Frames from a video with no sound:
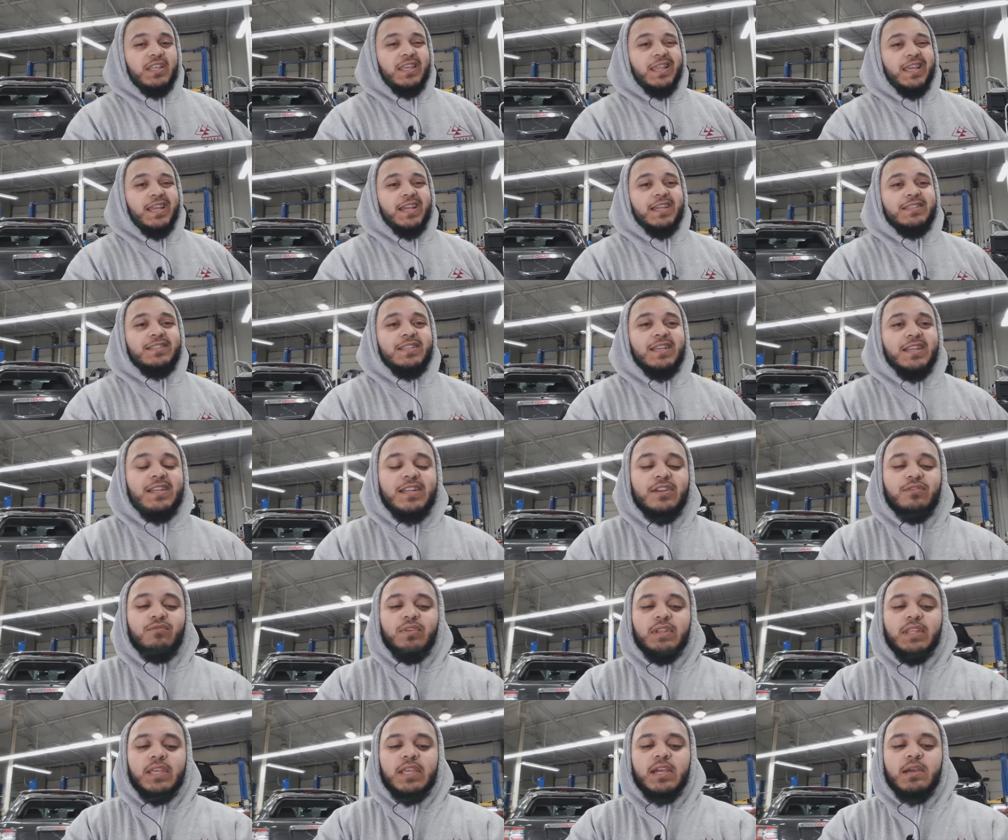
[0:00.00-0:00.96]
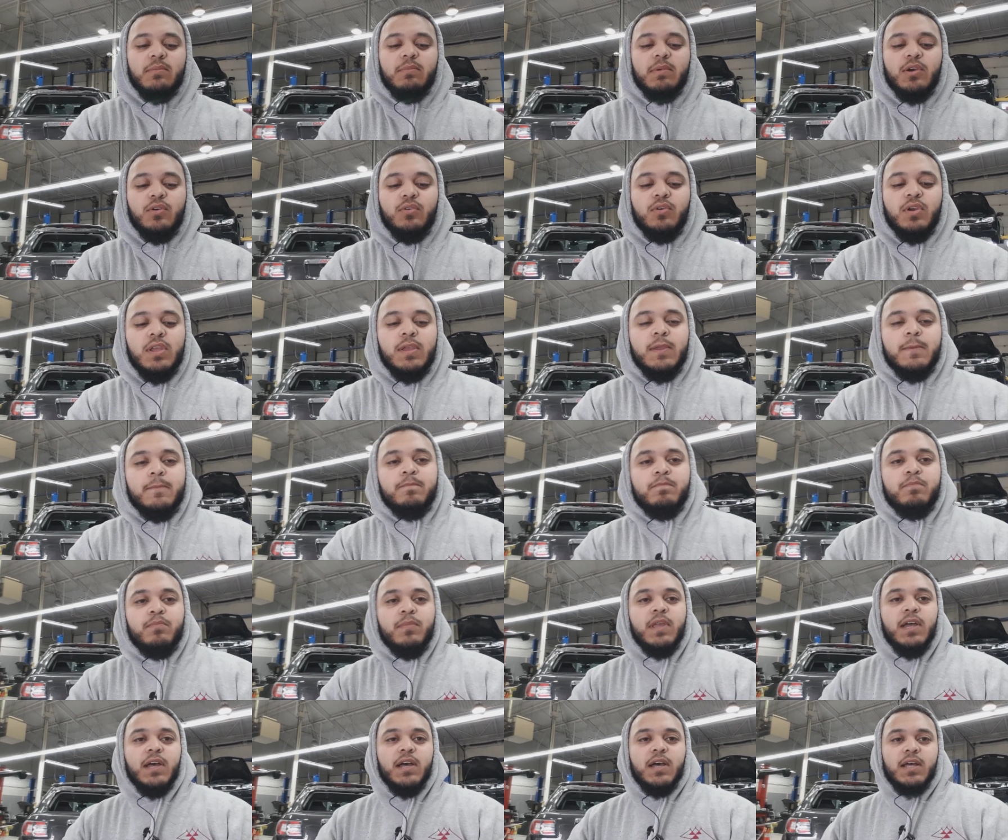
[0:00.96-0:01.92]
like I said, it didn't really come out
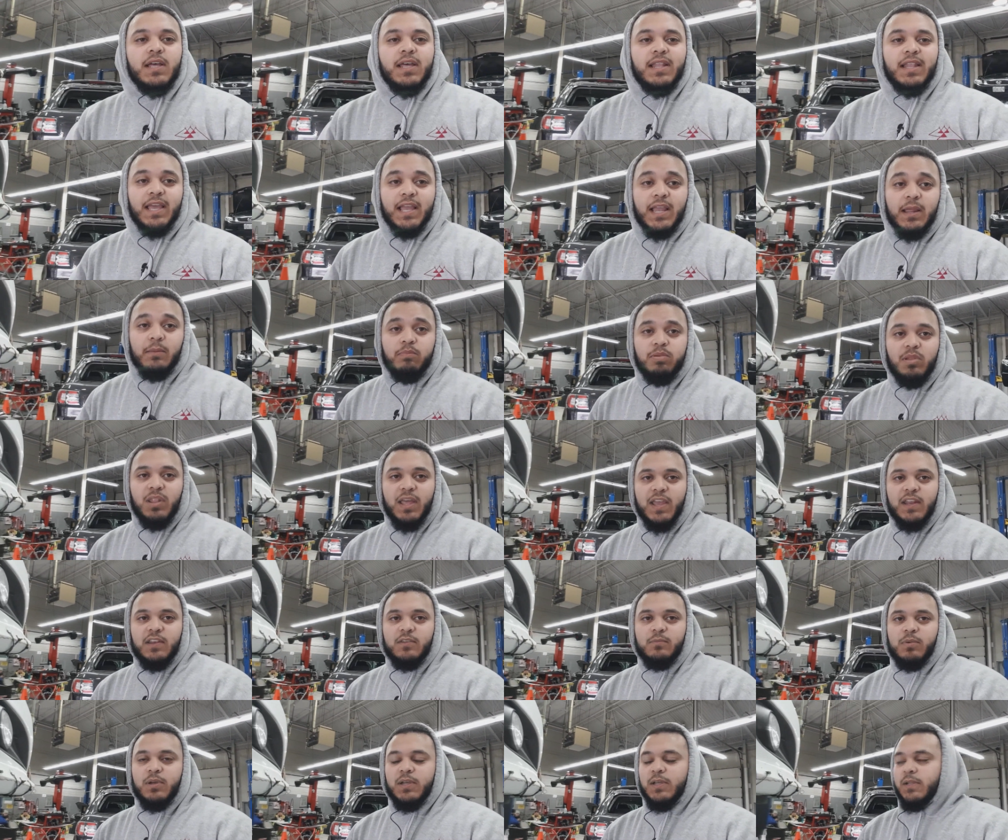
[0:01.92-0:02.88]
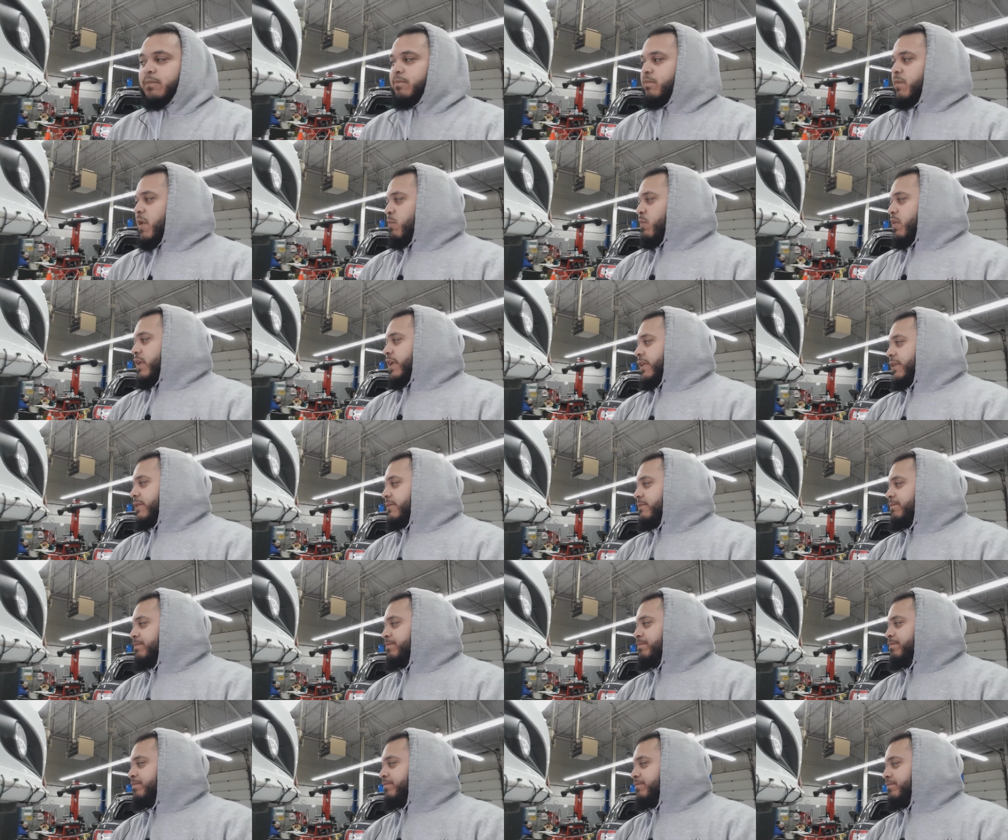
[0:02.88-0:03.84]
like I planned, but I mean,
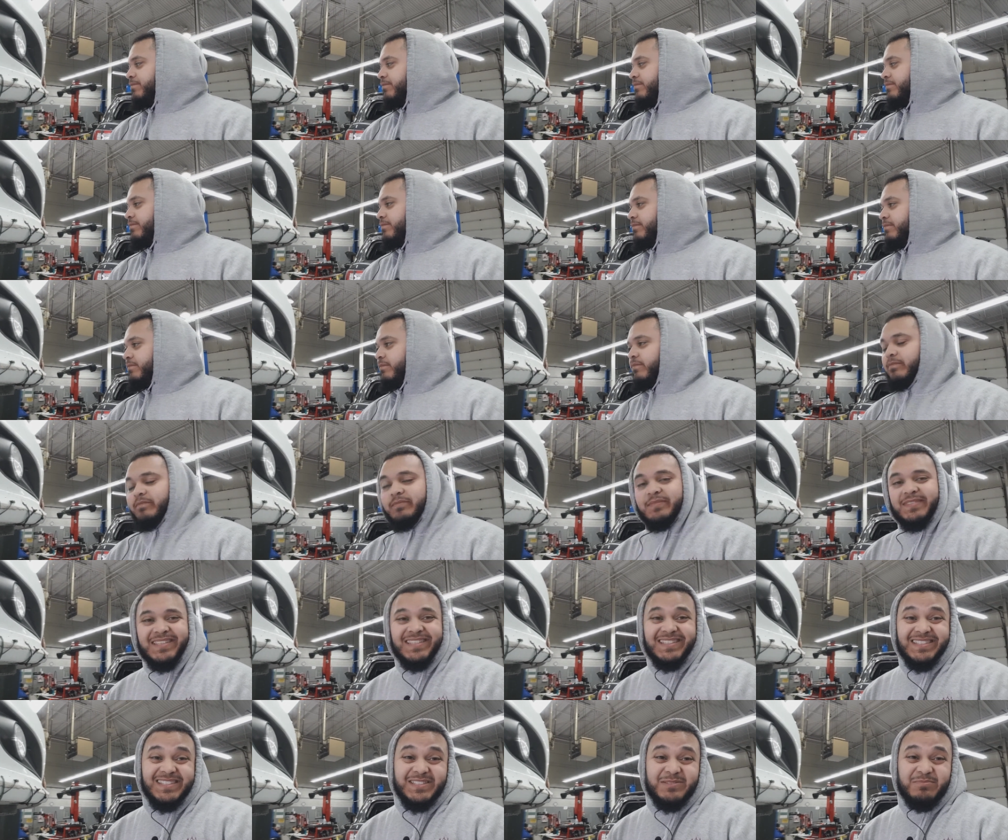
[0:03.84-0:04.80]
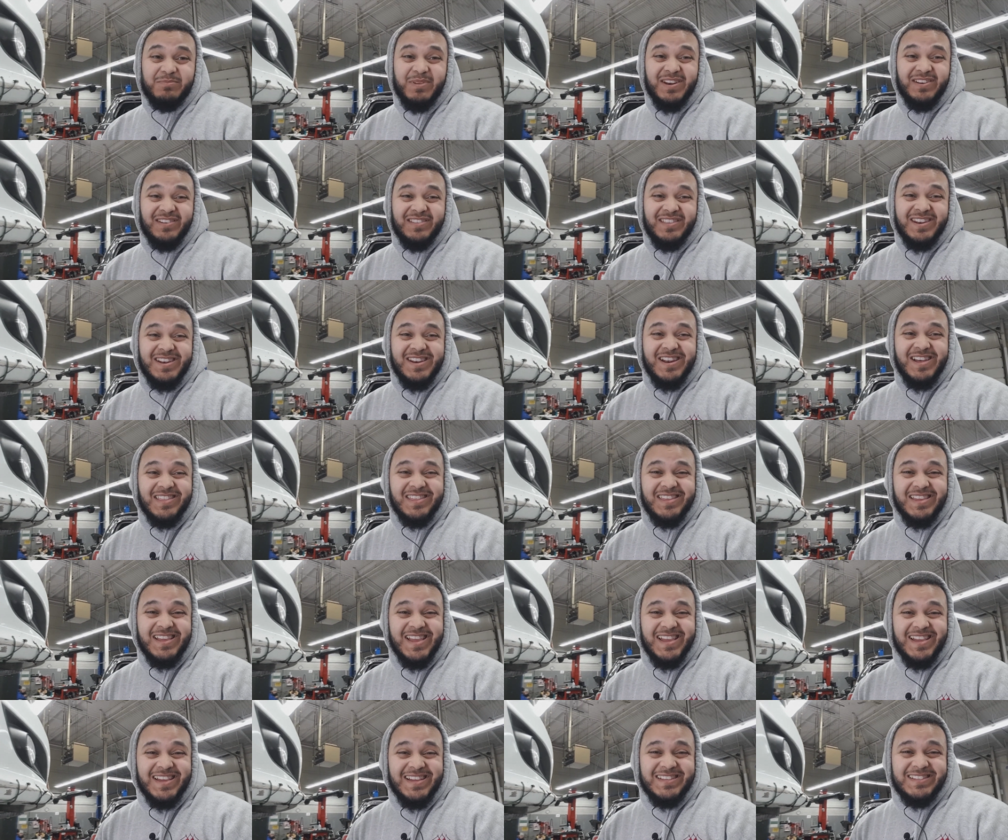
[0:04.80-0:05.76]
it's better than
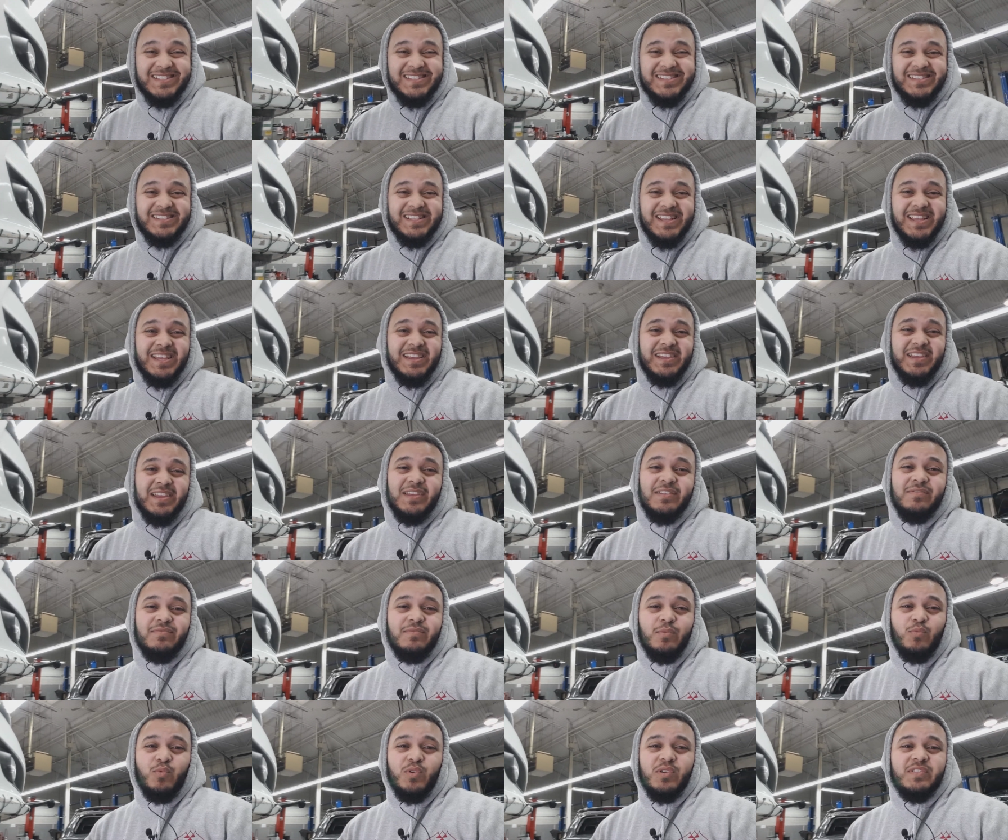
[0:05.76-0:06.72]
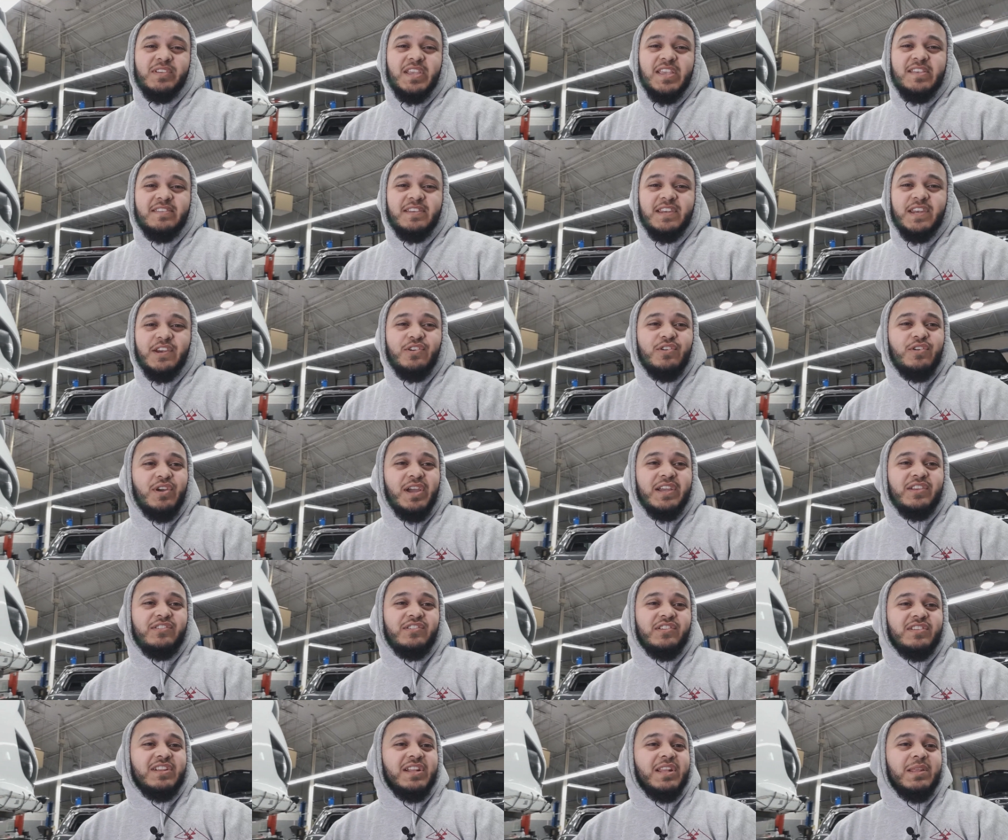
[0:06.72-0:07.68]
nothing, I guess. If worst case scenario, I
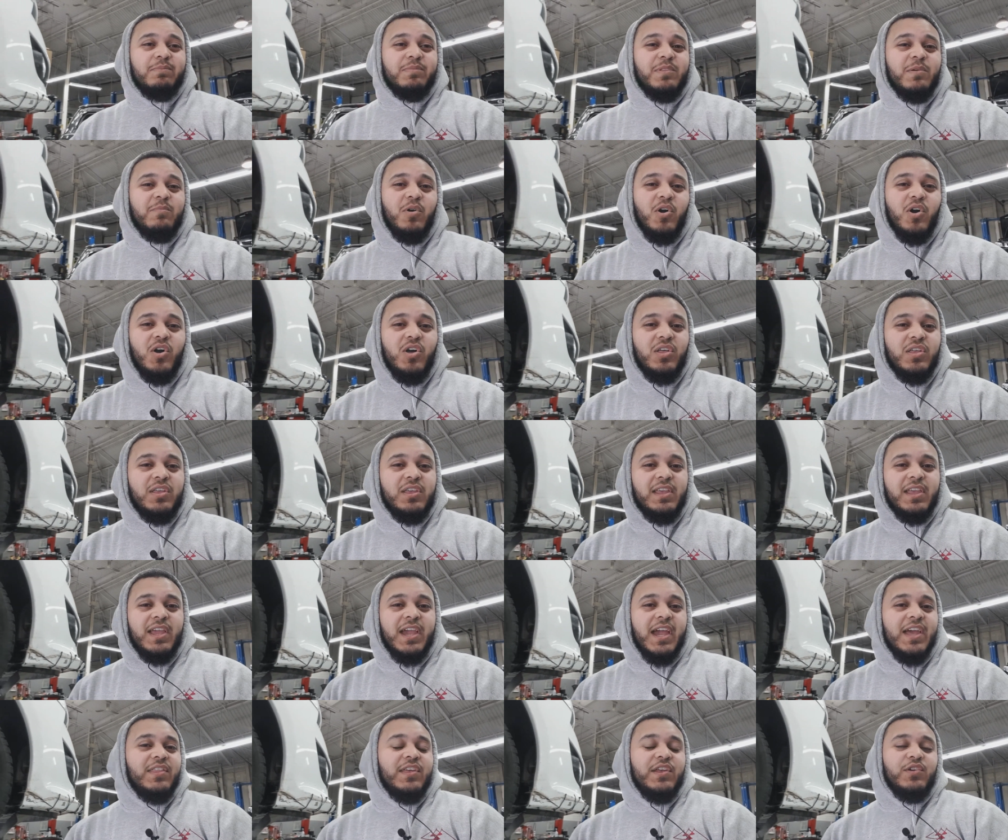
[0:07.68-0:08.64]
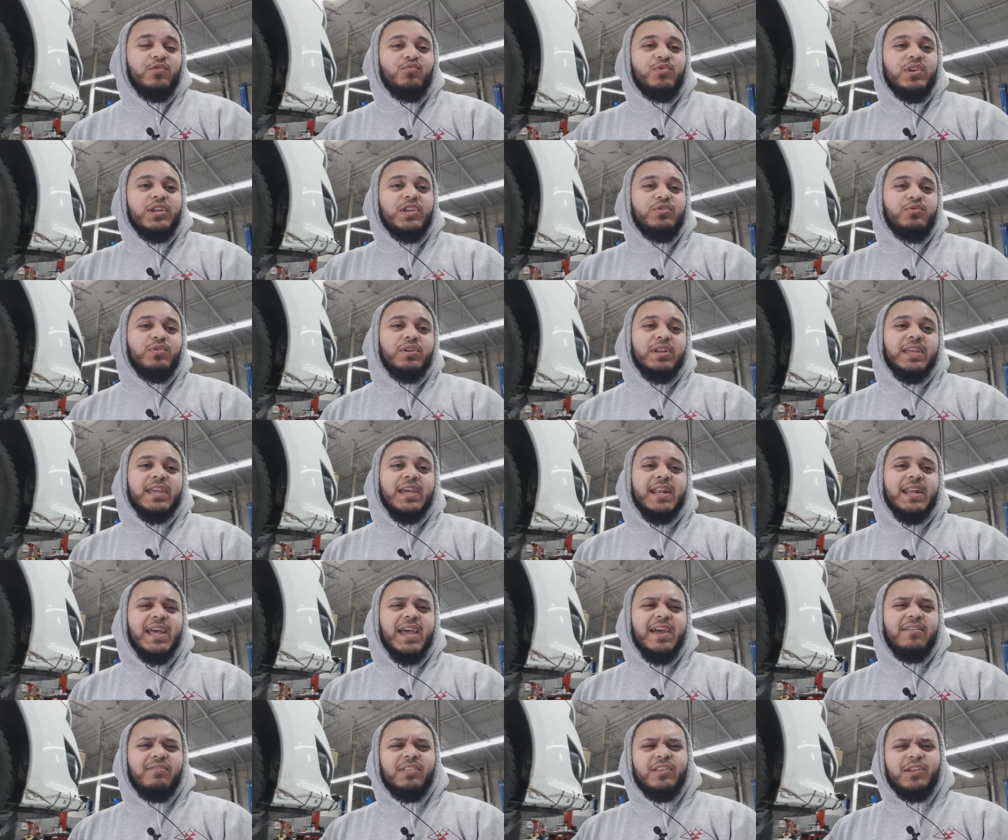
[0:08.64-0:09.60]
could just clip them all and then redo it again.
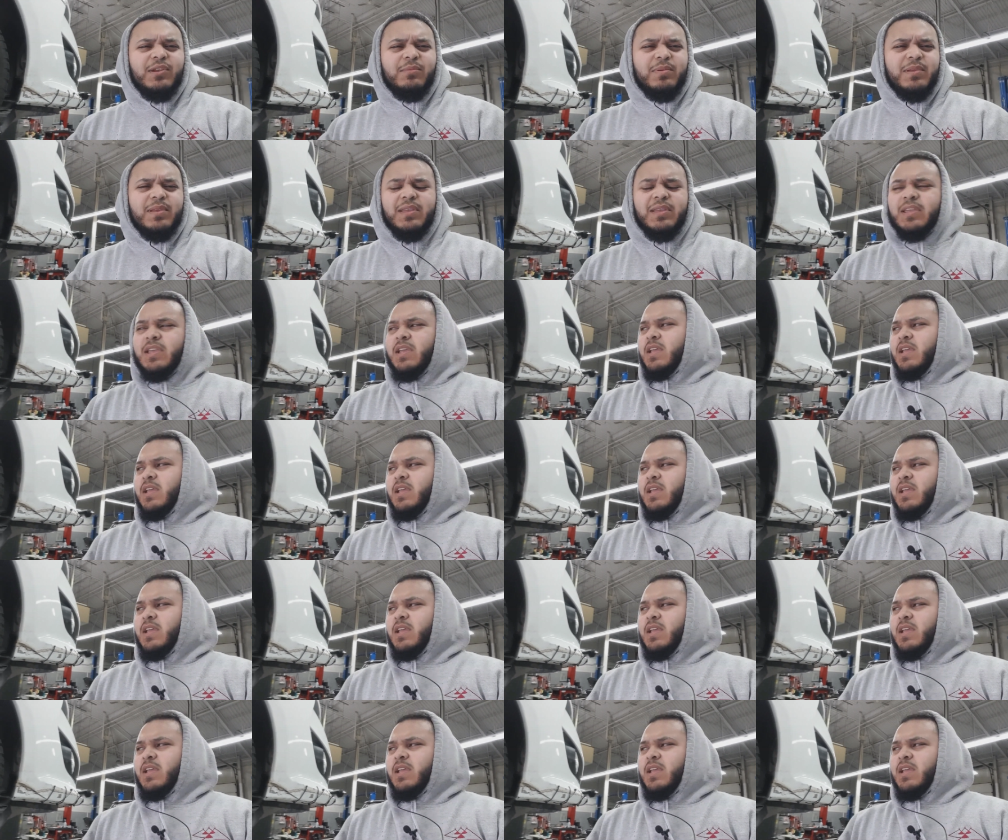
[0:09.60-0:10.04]
I have a little bit